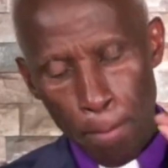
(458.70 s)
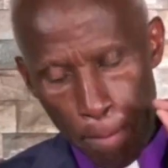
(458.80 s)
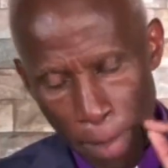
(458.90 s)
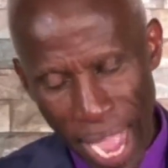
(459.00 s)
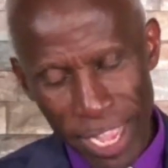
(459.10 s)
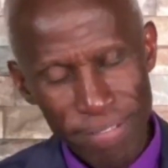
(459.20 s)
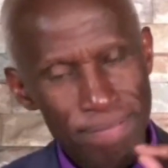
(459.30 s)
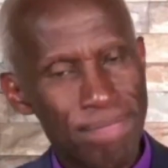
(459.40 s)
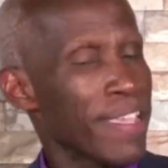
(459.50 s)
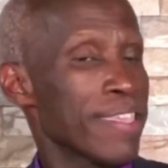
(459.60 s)
by
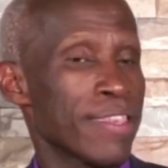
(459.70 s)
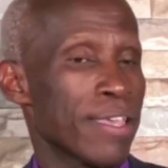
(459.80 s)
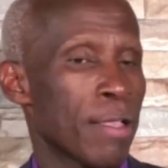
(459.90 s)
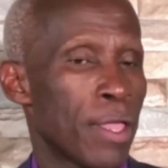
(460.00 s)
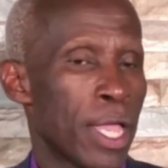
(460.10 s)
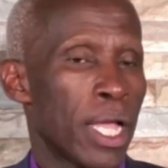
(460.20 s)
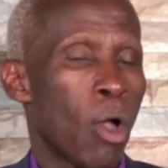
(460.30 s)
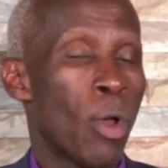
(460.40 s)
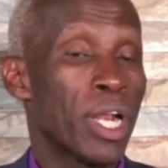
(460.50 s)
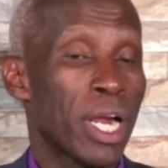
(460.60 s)
faith.
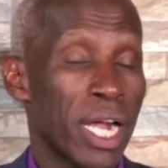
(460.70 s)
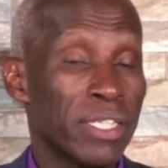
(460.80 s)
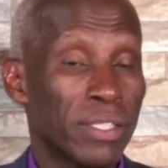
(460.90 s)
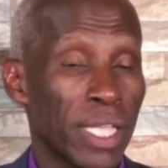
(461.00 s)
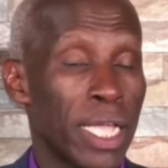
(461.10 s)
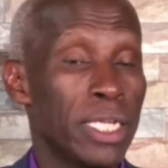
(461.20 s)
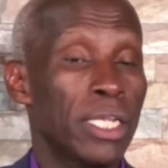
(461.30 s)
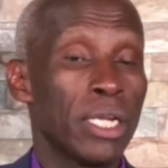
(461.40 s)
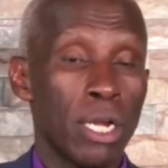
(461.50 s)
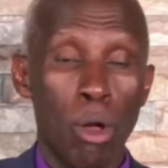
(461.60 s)
When Christ
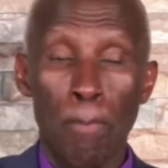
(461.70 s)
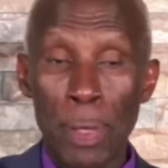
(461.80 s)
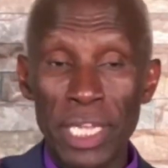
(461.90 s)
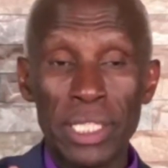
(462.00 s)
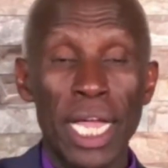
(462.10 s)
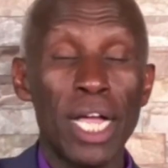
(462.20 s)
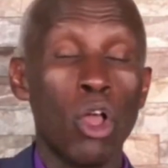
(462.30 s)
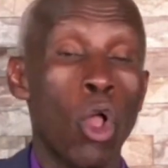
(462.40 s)
said, now Peter,